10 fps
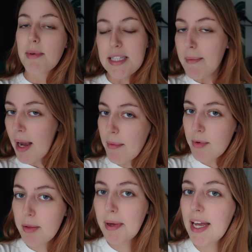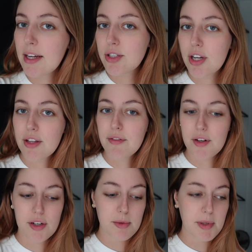I'm gonna take my camera with me and show you the
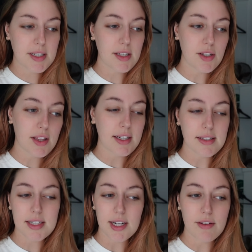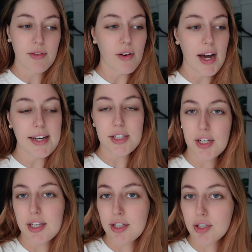food because I do think it's to die for and I
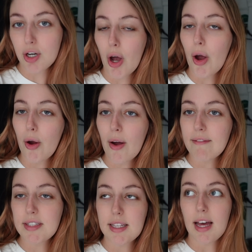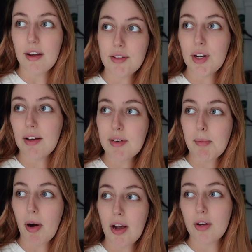do think you should go and visit there if you live near
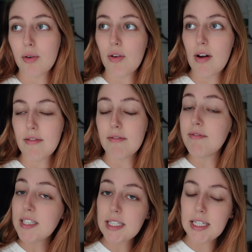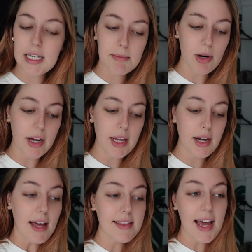Brighton or ever visiting
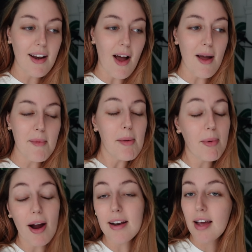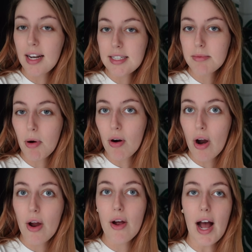Brighton. And then I'm at Brighton early
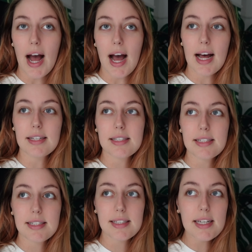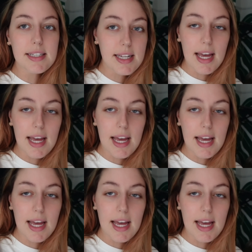tomorrow at 6